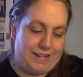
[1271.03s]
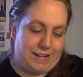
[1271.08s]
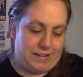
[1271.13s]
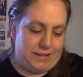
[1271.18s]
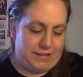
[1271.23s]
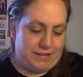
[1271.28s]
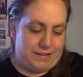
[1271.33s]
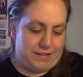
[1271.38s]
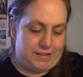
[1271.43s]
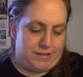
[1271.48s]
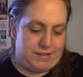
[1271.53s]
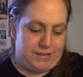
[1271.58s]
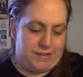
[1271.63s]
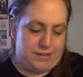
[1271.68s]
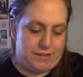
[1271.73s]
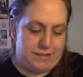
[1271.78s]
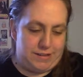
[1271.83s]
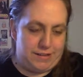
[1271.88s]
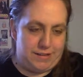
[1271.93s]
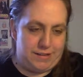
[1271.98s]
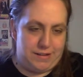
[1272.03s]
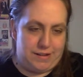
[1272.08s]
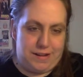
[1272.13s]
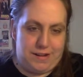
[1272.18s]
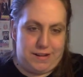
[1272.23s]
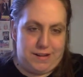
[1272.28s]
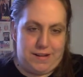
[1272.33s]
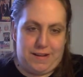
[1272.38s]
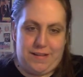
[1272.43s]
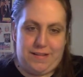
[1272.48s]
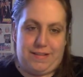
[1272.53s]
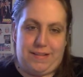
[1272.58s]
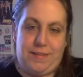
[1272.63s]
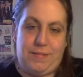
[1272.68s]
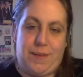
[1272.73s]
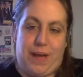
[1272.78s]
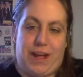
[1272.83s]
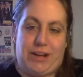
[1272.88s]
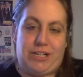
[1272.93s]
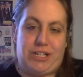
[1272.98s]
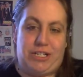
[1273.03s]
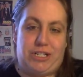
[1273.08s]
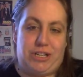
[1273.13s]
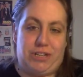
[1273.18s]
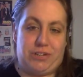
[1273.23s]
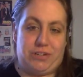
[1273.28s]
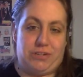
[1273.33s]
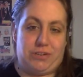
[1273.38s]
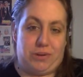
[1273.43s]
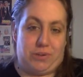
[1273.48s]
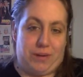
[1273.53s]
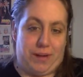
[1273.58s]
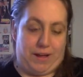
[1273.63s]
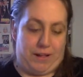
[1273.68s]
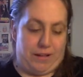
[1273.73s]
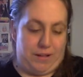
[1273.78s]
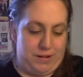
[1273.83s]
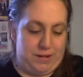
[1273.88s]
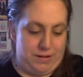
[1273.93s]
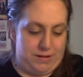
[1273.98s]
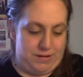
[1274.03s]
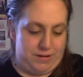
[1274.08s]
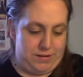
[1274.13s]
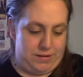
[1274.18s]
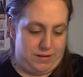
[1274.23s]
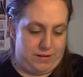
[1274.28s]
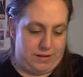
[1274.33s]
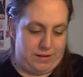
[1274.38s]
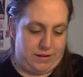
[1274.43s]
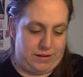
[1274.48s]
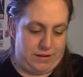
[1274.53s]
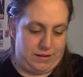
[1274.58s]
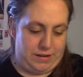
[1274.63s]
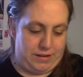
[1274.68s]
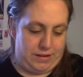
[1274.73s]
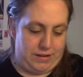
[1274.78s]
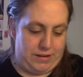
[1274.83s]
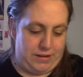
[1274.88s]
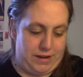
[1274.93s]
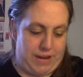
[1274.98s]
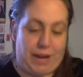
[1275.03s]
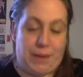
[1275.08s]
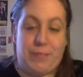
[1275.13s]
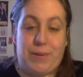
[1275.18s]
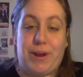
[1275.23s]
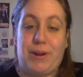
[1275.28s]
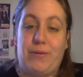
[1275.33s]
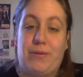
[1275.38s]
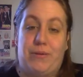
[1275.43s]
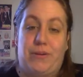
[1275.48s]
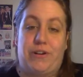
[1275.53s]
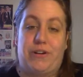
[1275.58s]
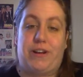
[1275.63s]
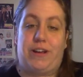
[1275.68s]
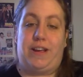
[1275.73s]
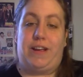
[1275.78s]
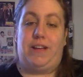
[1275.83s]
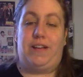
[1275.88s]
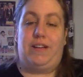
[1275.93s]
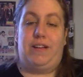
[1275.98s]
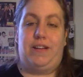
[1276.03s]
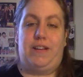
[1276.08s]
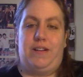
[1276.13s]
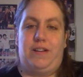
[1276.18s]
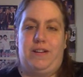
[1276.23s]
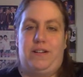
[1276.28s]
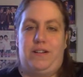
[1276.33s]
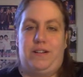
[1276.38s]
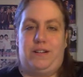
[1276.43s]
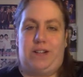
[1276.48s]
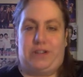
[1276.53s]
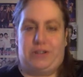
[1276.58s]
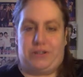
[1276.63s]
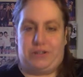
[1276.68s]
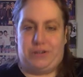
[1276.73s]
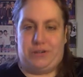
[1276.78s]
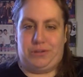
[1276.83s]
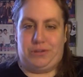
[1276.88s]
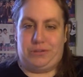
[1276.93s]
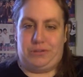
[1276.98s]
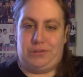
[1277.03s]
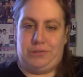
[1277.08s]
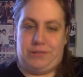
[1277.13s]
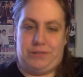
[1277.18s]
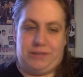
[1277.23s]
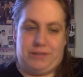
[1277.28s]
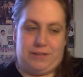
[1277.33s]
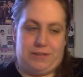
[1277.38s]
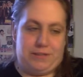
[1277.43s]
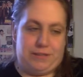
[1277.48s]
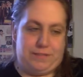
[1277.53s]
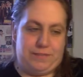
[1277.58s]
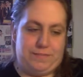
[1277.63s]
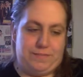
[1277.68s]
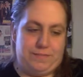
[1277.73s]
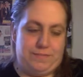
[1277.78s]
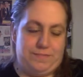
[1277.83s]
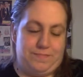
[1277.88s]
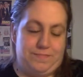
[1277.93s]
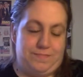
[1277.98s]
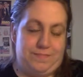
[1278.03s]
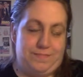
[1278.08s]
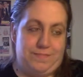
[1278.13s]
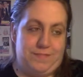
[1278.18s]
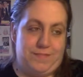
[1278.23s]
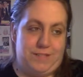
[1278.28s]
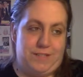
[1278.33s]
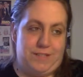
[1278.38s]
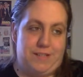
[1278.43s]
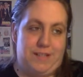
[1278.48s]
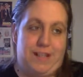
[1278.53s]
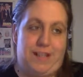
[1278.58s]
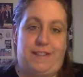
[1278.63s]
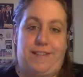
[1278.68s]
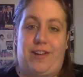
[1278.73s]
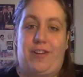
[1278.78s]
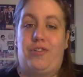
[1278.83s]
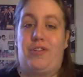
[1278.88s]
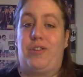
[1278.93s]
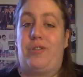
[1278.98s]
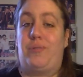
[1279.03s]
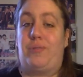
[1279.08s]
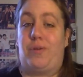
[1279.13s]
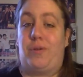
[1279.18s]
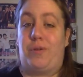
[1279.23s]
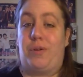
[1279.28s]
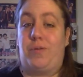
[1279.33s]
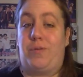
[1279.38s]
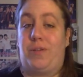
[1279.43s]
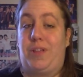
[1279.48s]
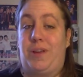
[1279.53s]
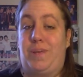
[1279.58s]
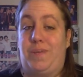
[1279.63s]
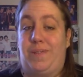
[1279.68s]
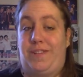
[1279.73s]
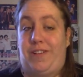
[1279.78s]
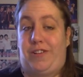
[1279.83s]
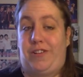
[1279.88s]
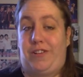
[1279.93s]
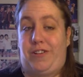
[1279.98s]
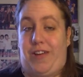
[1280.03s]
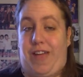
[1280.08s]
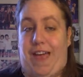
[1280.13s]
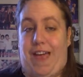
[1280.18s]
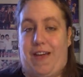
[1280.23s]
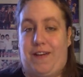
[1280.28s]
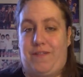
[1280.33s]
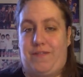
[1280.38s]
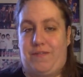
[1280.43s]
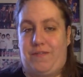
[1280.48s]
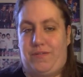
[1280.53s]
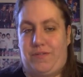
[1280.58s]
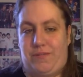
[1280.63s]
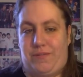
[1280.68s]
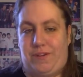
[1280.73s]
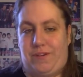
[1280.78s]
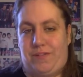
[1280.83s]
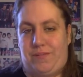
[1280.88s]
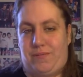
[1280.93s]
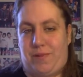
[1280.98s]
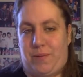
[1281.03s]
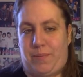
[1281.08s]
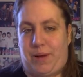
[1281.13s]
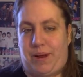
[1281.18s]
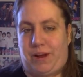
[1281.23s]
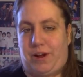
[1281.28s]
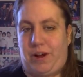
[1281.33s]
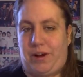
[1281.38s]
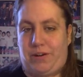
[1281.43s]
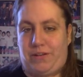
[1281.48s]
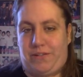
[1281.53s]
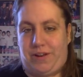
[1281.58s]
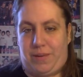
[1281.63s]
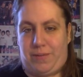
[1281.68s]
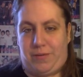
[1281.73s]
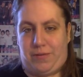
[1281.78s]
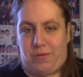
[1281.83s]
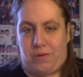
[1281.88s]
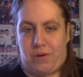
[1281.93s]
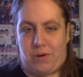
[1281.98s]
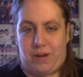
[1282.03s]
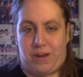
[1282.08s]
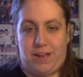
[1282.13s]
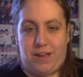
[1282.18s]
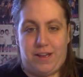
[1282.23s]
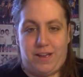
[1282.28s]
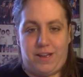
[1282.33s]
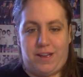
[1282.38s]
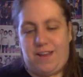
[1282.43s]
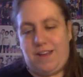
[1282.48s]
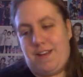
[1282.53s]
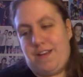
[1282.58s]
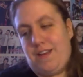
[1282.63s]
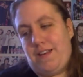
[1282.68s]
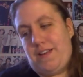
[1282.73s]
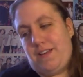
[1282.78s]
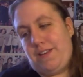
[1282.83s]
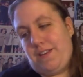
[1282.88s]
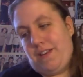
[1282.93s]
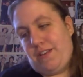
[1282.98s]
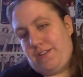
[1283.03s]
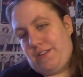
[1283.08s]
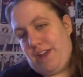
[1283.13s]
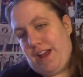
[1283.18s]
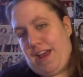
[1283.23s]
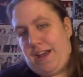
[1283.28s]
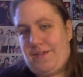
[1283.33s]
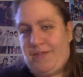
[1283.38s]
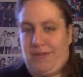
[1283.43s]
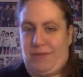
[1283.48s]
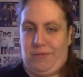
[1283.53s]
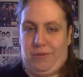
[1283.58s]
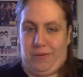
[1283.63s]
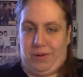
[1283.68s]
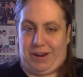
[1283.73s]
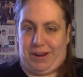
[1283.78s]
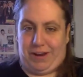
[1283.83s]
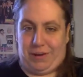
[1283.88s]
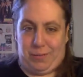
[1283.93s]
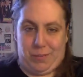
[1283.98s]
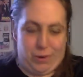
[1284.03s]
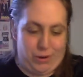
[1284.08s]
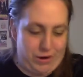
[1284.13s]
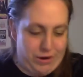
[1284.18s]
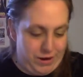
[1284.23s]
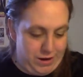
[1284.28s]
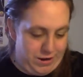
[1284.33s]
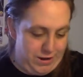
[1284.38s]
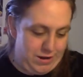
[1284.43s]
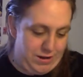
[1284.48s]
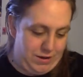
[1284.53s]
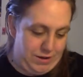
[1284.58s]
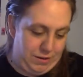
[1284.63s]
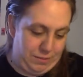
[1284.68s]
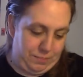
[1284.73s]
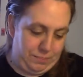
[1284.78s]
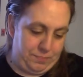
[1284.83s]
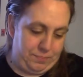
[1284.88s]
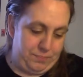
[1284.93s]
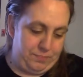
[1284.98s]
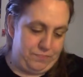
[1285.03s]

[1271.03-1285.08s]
just they match each other so well. Amy and Rory, Doctor Who. That's actually Rory Williams is actually half of the reason why my car's name is Rory. The other half is Rory Gilmore. You